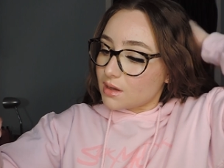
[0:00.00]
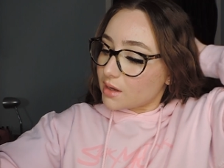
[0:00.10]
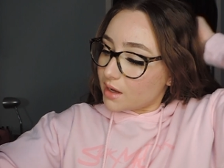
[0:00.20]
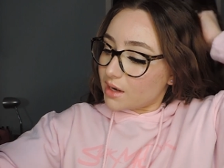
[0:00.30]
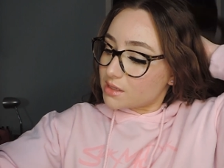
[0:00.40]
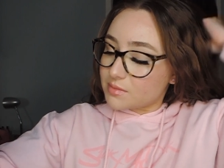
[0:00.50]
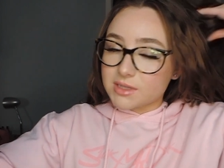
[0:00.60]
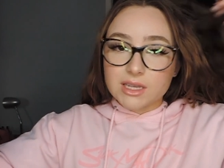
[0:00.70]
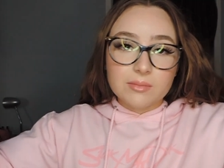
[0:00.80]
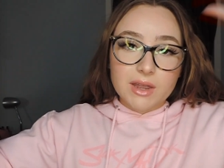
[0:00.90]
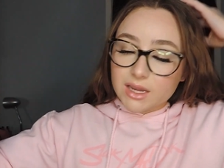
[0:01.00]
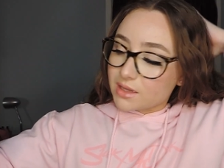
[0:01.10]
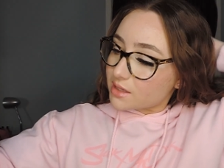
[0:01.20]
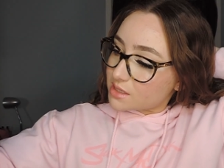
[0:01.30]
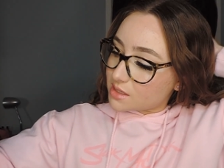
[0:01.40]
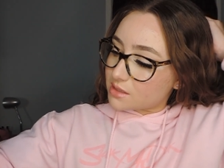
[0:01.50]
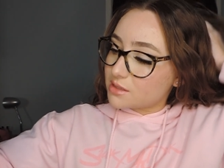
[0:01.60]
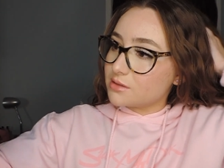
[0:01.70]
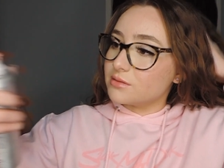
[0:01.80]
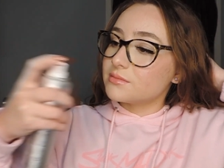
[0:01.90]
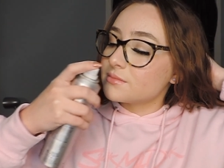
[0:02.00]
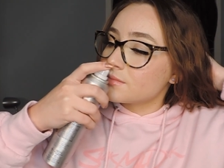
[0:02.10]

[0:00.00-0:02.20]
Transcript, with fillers: It kind of smells like my Aunt Lisa too.